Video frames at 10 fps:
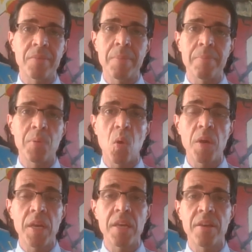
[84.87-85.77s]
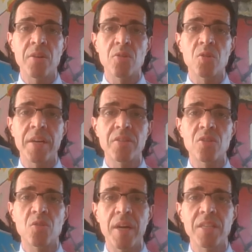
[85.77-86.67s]
employee that you're trying to
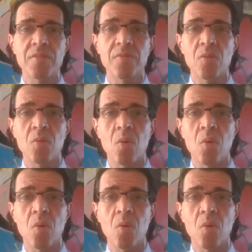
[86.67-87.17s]
transfer